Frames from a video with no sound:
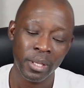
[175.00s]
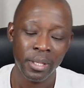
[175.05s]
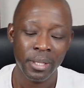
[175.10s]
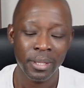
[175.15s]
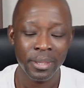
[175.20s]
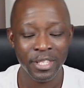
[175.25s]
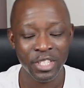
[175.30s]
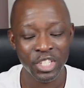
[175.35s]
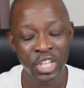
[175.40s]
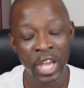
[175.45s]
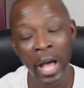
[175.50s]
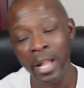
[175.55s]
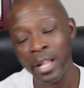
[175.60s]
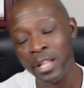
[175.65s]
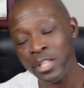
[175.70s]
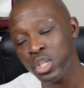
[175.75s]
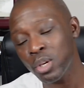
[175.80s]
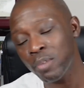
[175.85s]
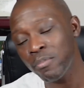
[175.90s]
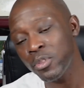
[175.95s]
The
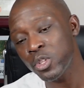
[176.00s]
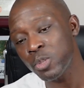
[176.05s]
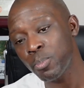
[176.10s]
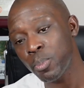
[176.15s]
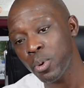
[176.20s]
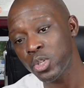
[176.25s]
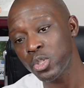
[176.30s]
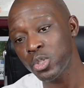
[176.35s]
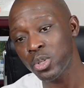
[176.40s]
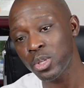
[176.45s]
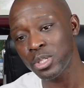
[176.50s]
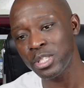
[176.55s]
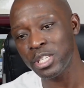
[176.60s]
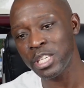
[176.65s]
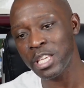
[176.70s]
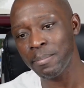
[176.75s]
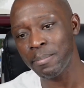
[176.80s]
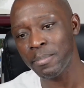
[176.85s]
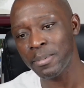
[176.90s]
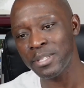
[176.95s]
challenge of this person on the
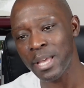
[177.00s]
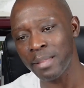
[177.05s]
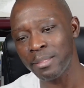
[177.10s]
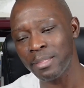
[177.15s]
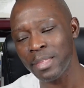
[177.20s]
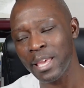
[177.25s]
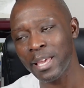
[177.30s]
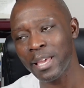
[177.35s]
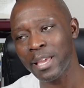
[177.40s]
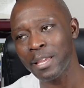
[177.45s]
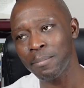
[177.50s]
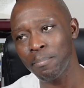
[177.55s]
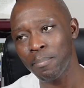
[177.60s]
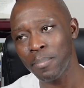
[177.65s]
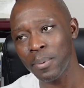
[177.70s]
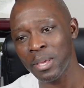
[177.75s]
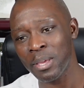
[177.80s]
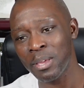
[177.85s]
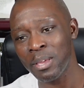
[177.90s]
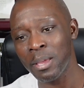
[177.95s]
team is that they can
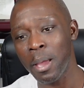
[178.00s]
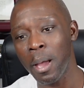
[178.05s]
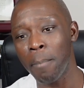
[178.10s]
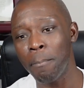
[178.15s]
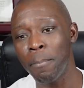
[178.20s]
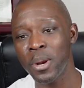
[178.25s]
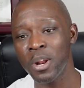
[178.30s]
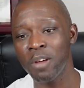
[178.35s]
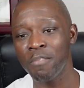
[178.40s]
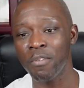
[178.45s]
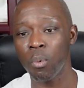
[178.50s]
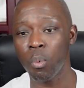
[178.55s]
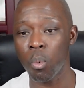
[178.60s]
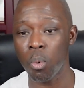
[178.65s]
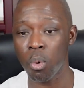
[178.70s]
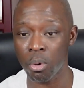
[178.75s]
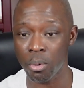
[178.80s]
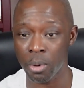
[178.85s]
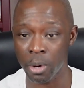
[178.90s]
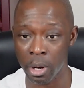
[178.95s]
be a bit of a
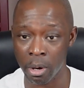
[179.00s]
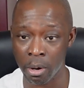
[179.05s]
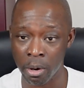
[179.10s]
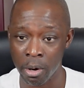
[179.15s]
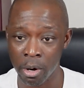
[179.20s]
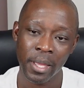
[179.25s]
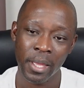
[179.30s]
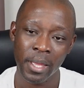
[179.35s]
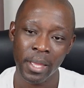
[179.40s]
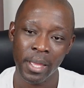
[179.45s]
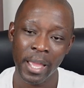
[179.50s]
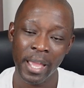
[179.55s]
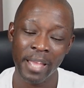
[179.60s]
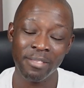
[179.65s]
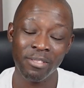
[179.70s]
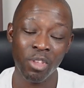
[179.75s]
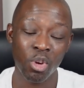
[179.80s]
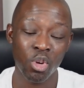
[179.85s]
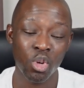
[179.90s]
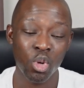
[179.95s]
warrior, and
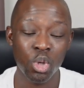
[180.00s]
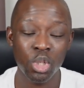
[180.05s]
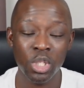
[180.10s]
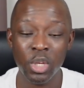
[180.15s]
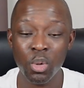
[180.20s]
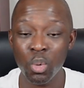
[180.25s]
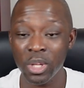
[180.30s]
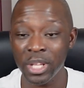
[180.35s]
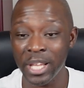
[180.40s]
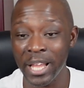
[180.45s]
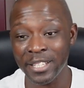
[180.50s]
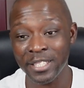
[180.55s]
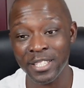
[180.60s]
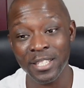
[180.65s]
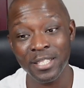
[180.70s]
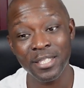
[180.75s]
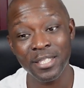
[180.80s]
they're usually reluctant to